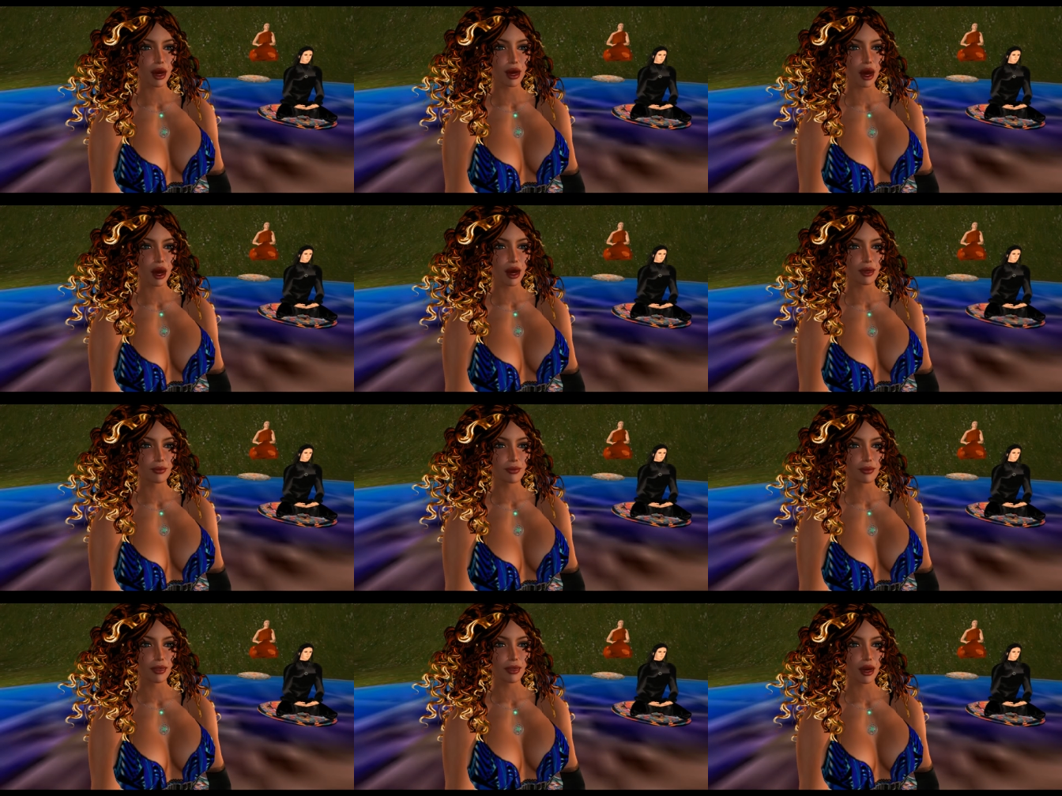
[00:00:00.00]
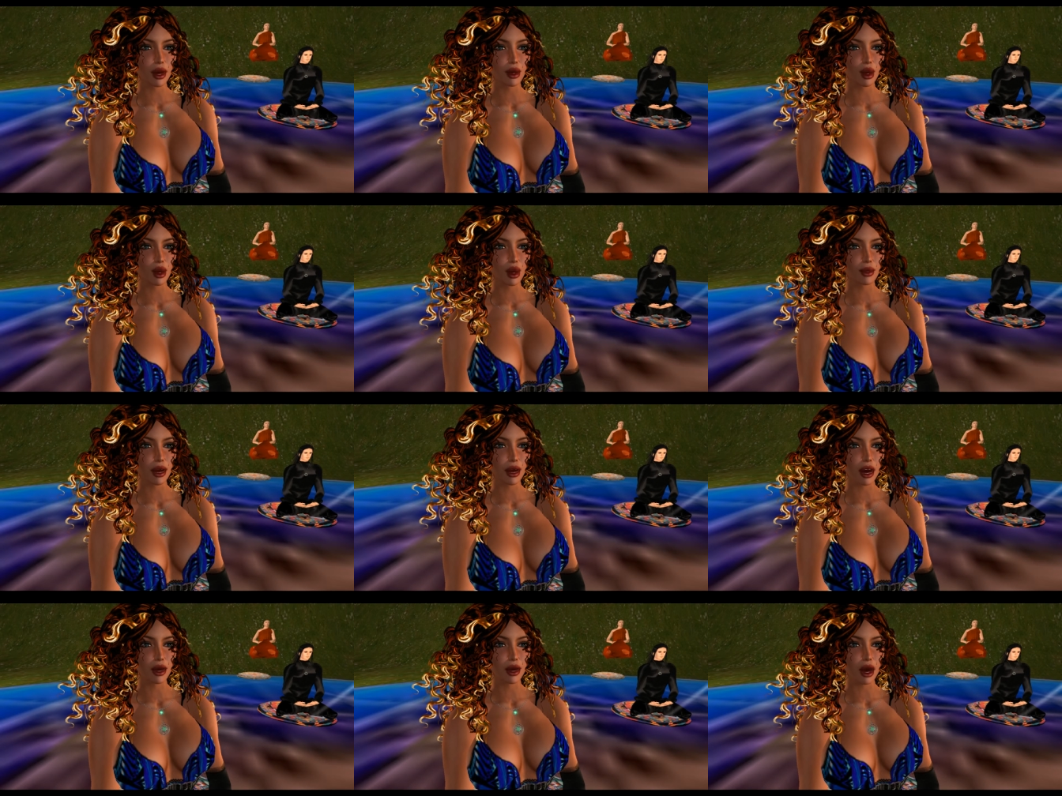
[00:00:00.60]
to
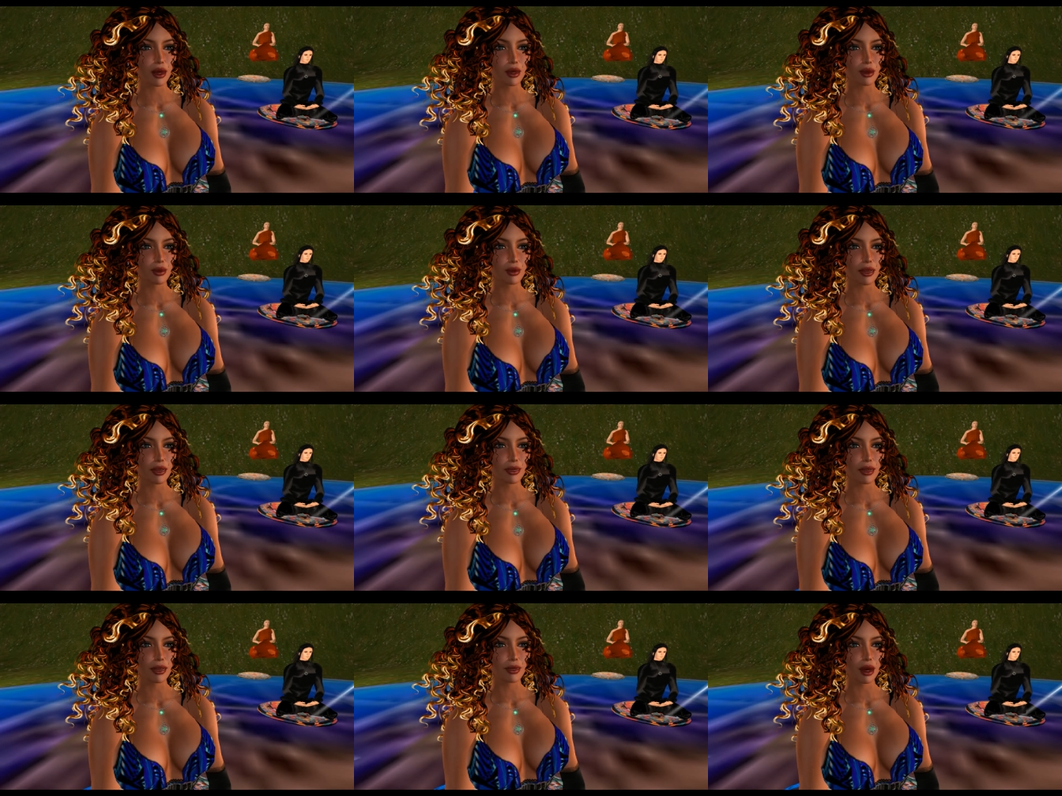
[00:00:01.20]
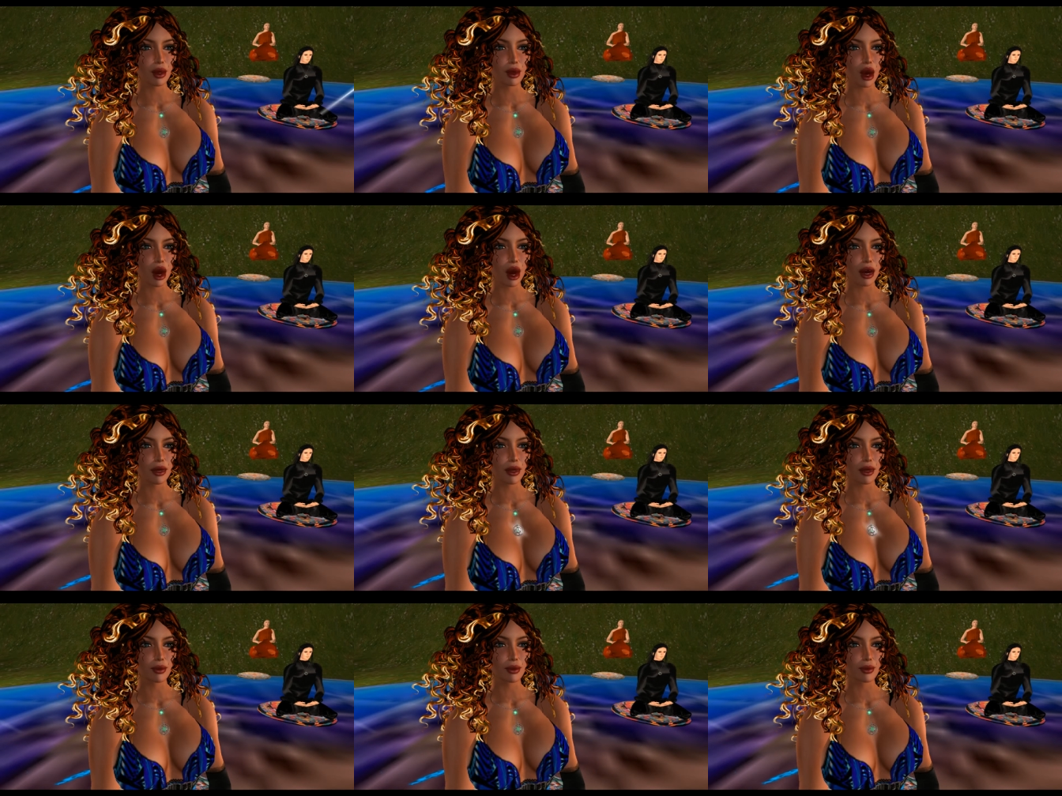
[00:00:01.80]
replenish your own
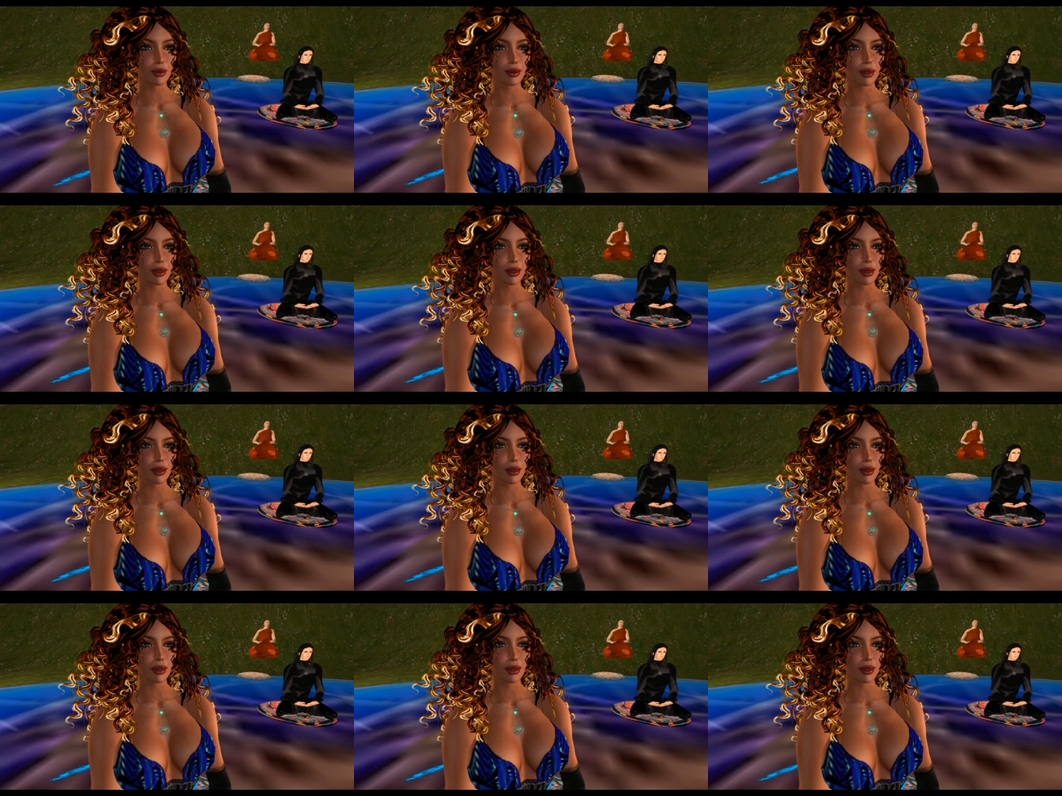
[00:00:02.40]
stores.